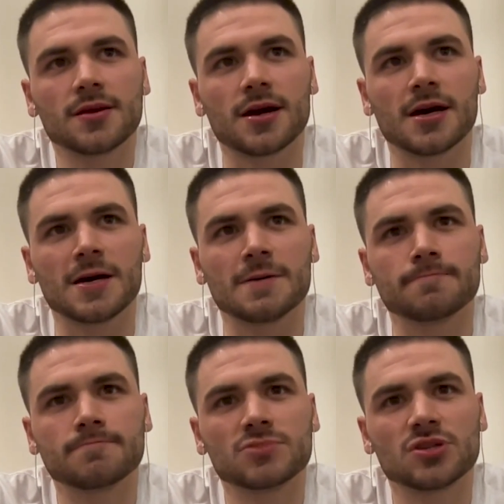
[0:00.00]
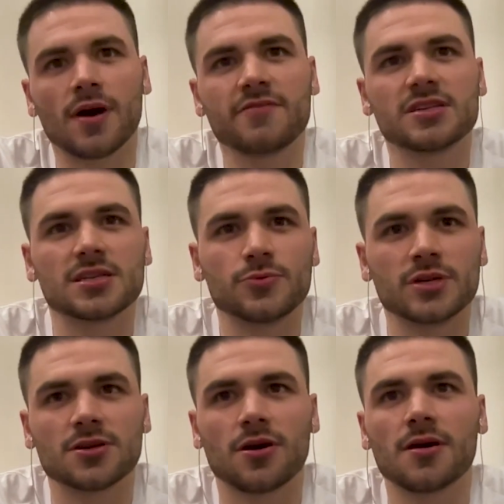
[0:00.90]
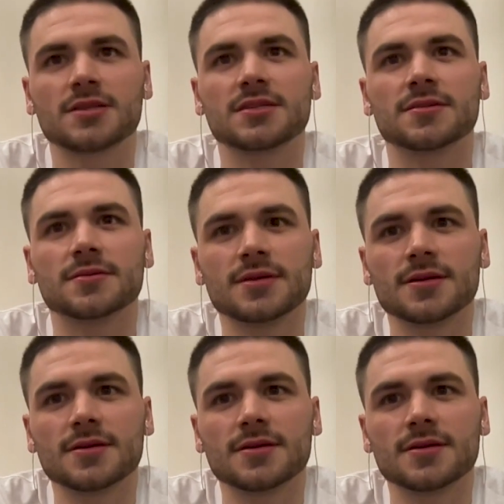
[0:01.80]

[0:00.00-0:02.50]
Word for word: Um, so obviously we talked and